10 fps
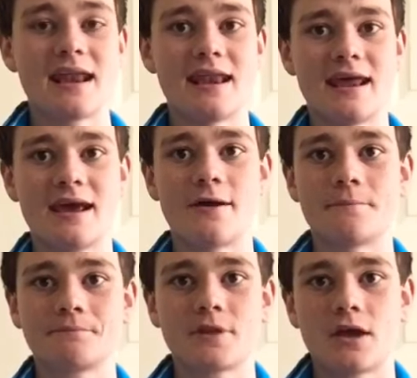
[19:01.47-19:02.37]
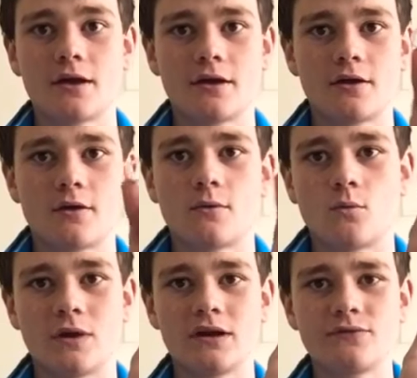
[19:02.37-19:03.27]
Now,
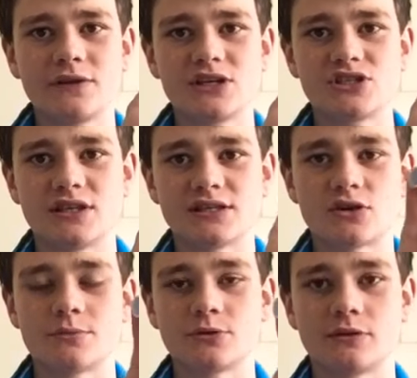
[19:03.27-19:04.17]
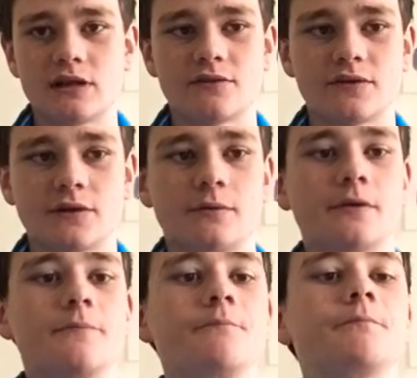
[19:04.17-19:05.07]
when I finish this, I'll be doing another video on
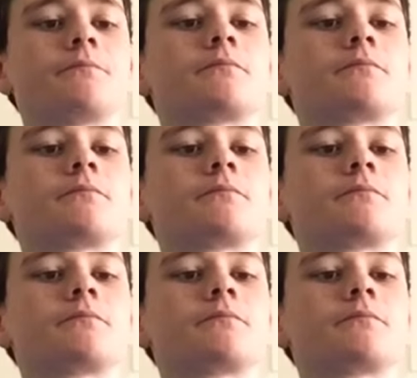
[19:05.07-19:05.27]
it.